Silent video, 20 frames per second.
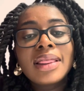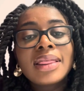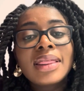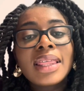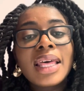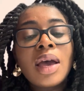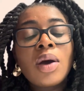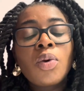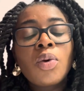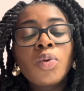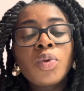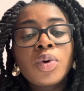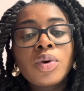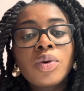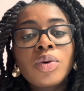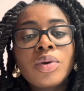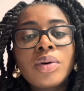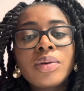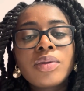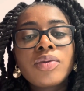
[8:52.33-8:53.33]
that
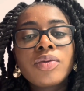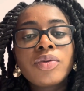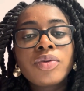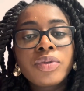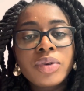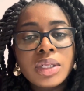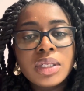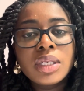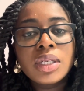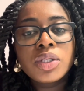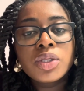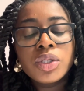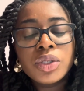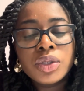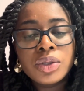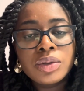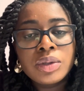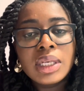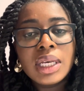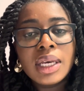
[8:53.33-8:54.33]
will really and
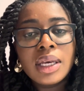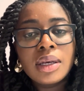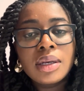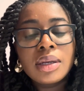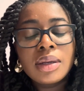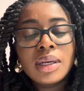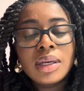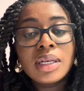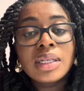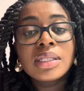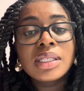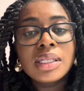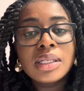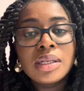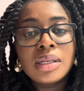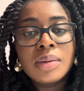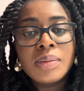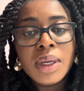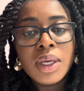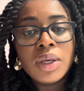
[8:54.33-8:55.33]
truly
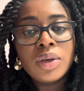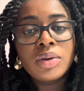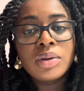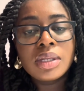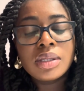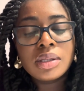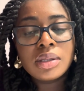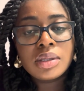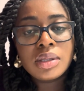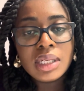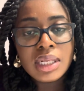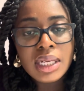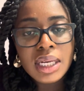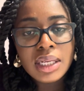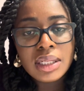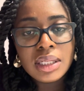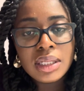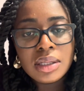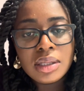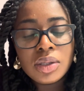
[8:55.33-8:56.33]
continue to make you
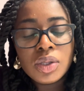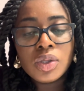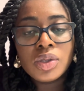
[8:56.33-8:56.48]
disconnected.